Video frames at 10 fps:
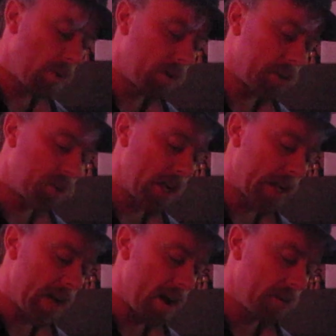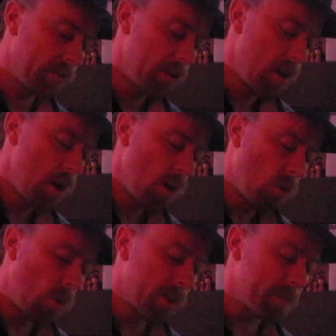want to check out.
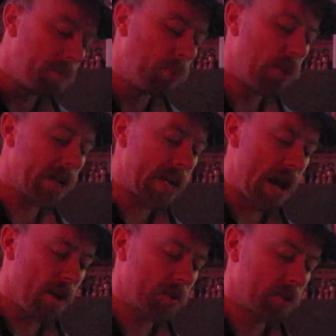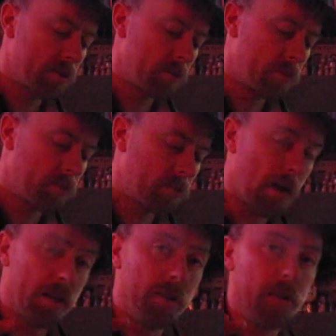One is Brick House
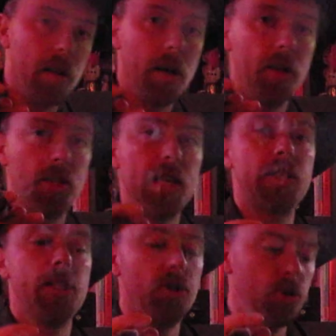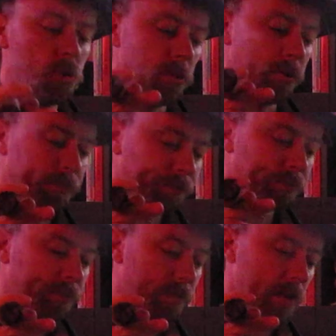by J.C. Newman.
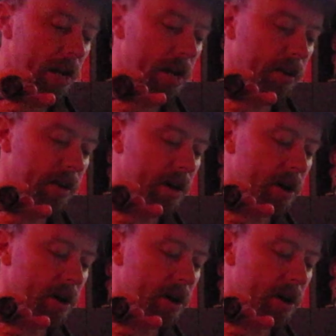And